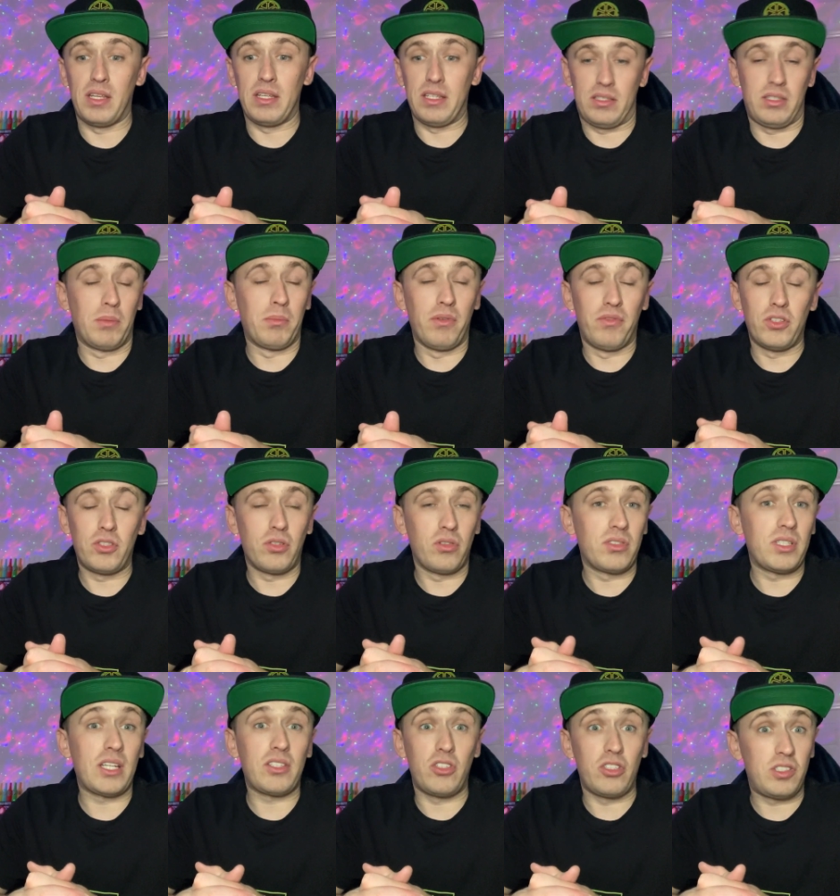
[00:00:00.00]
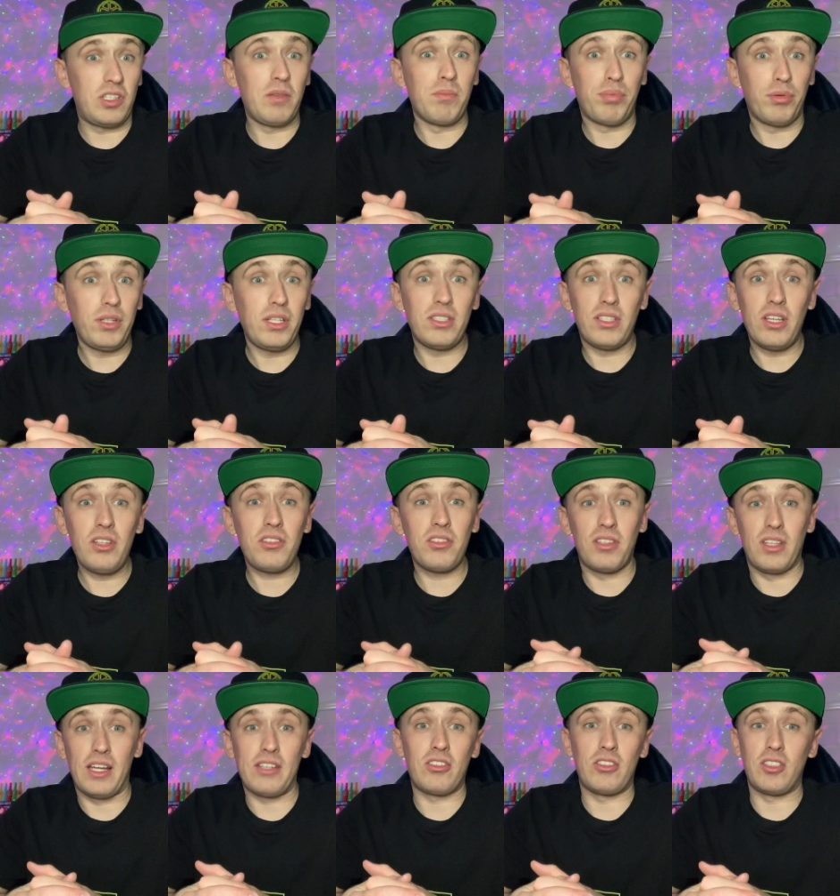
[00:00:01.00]
some of his songs actually seem pretty
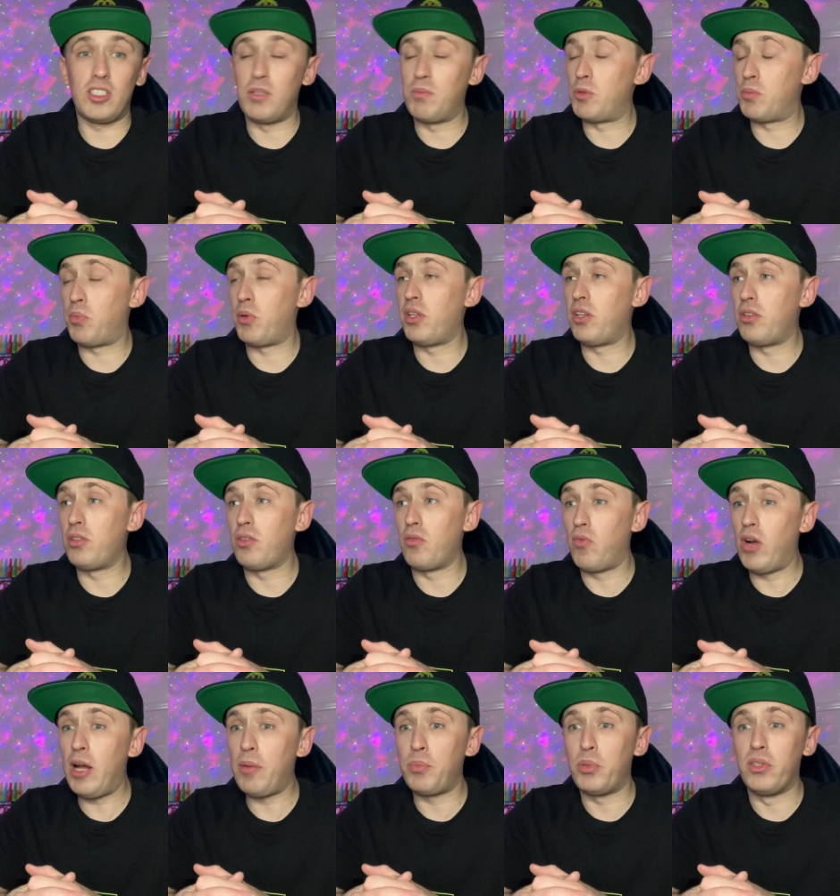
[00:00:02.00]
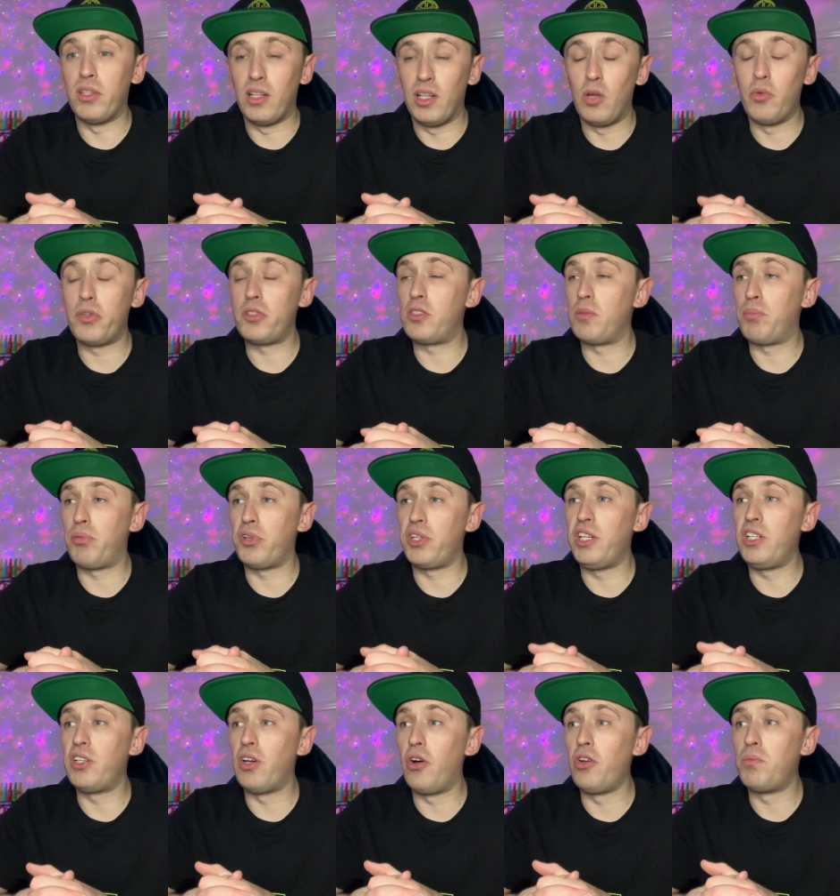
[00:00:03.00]
decent. He actually seems pretty good at rapping. The lyrics are
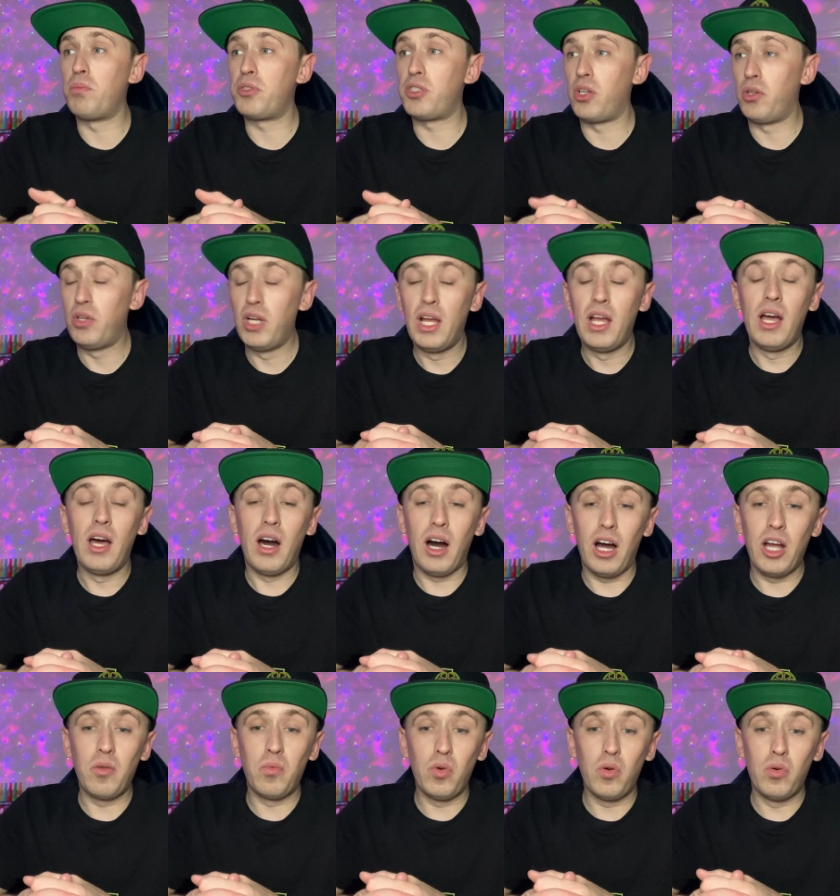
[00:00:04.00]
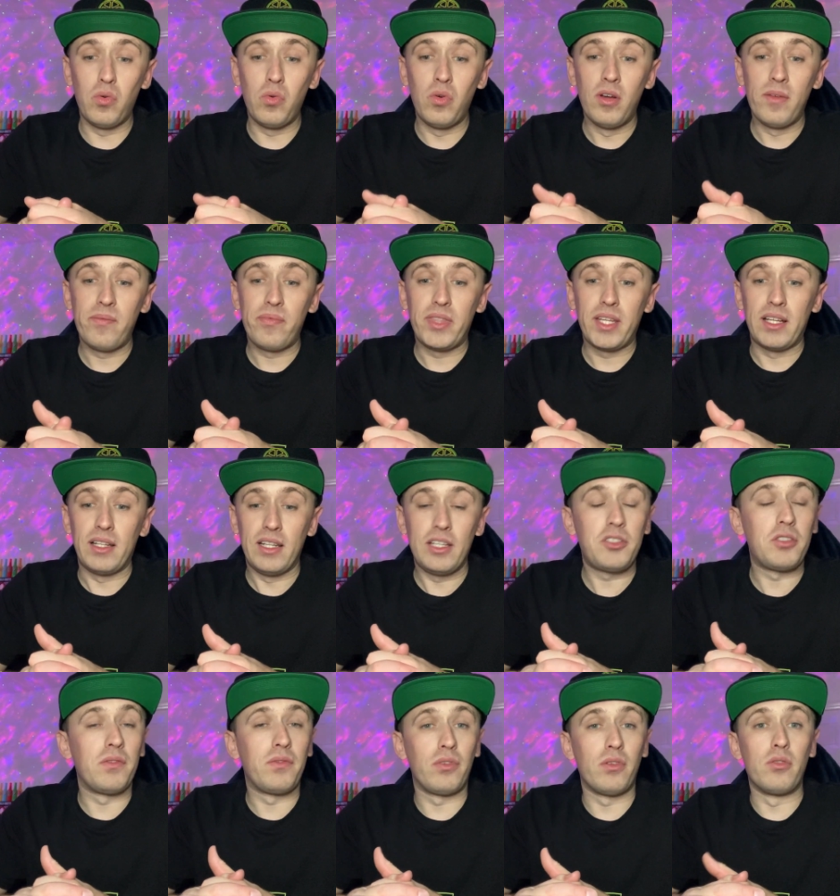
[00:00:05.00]
pretty dope. So I will
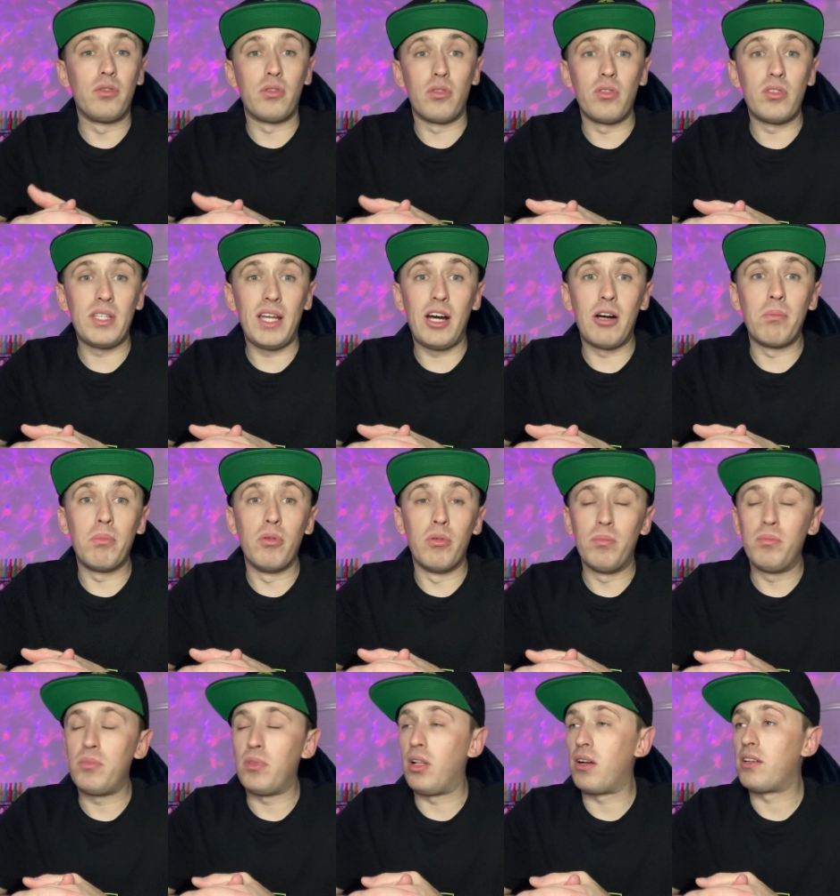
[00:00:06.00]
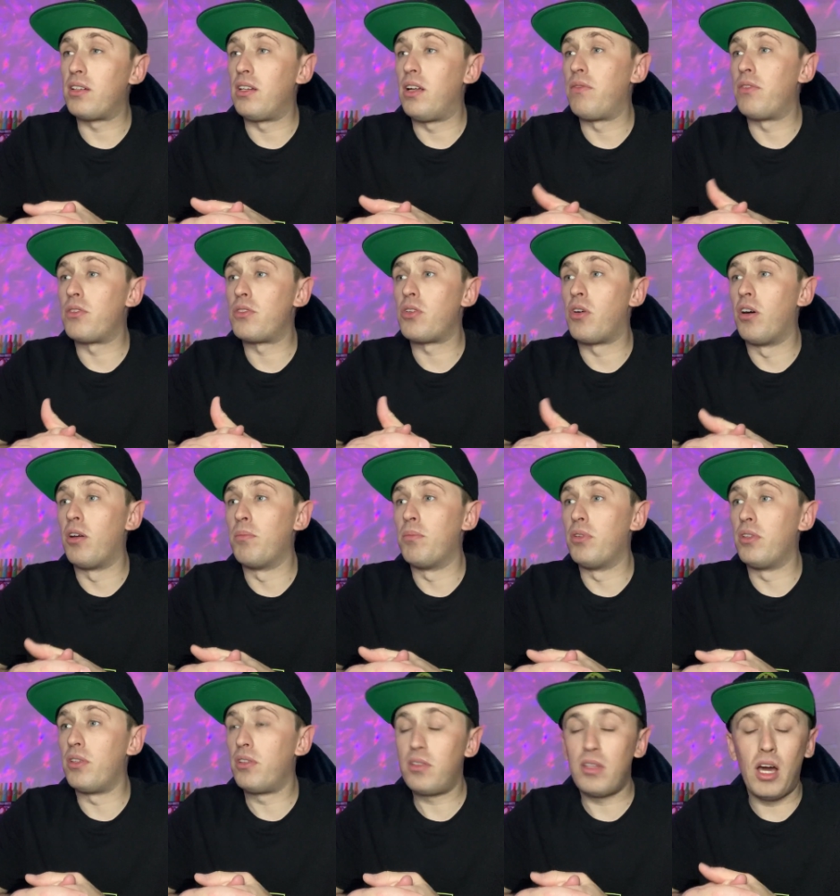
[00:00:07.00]
listen through to his album like another time.
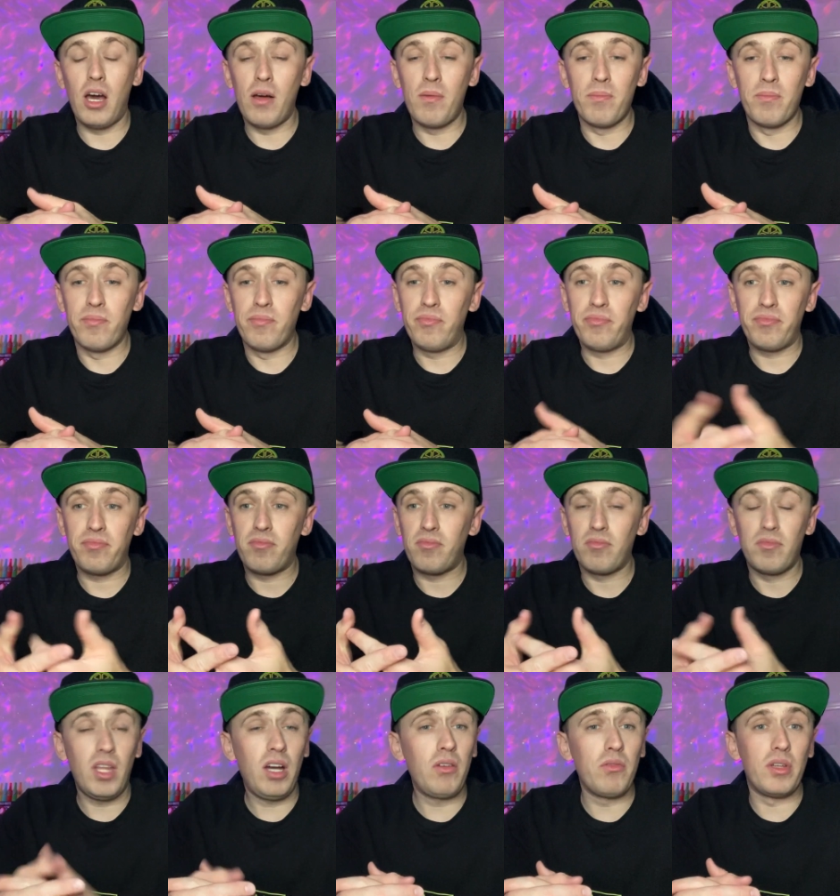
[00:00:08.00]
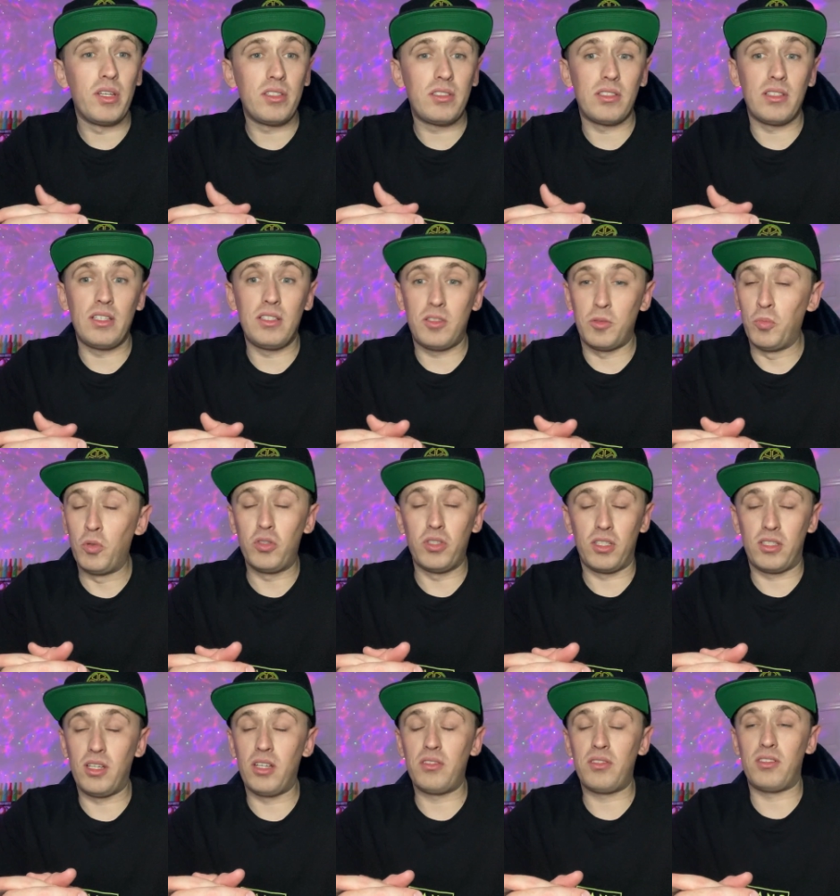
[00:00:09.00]
But um, no, his, his
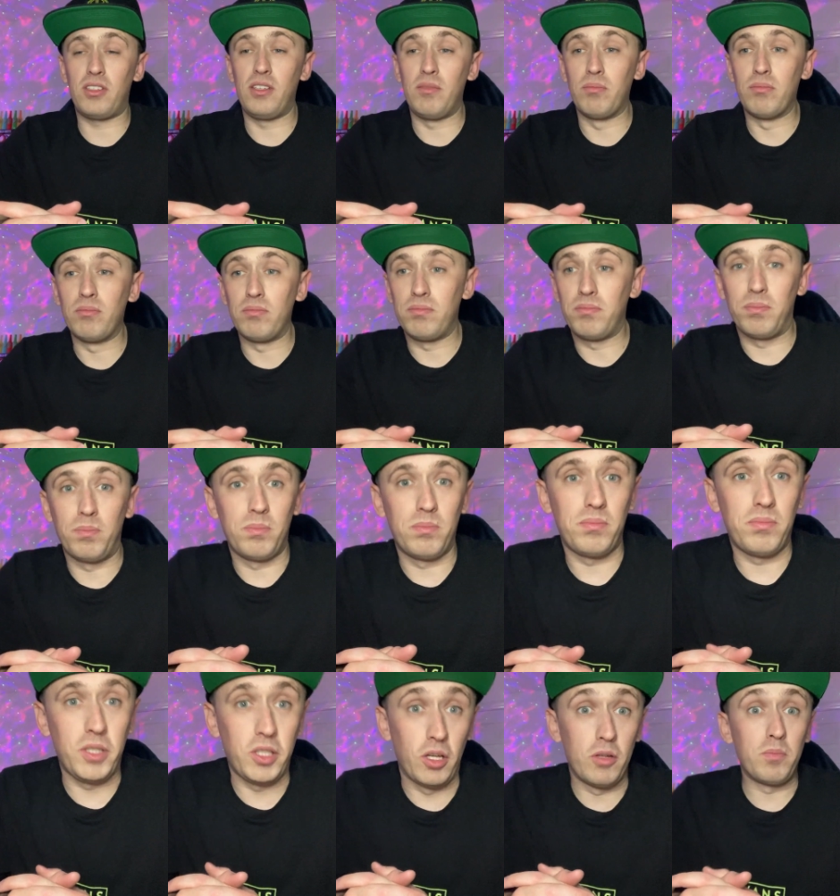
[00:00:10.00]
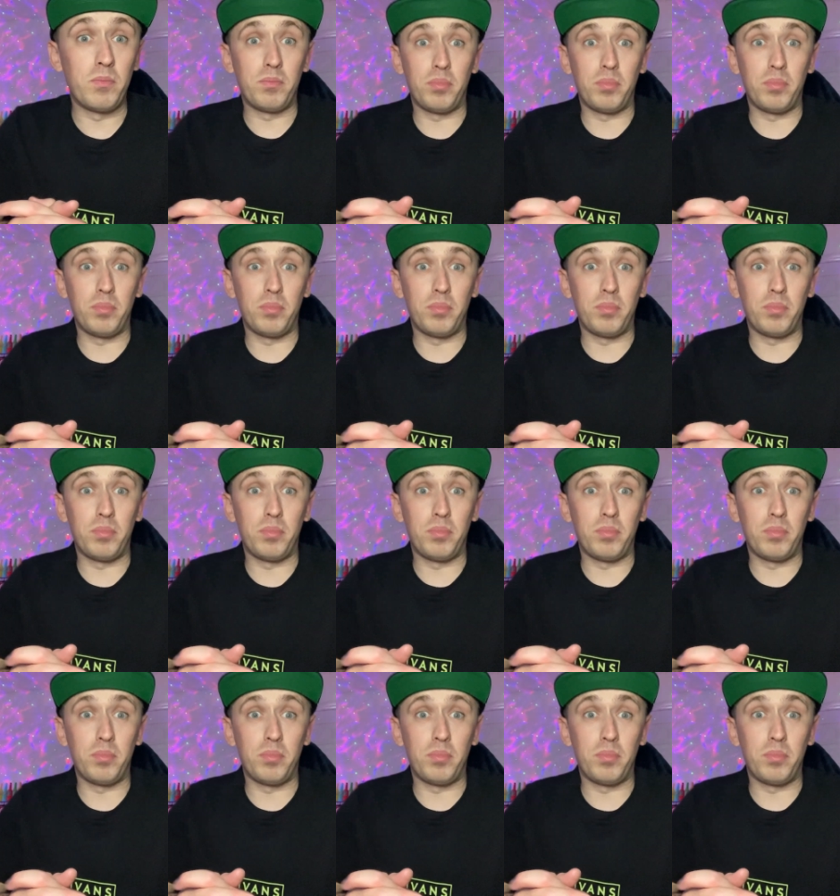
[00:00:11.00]
music does seem you know,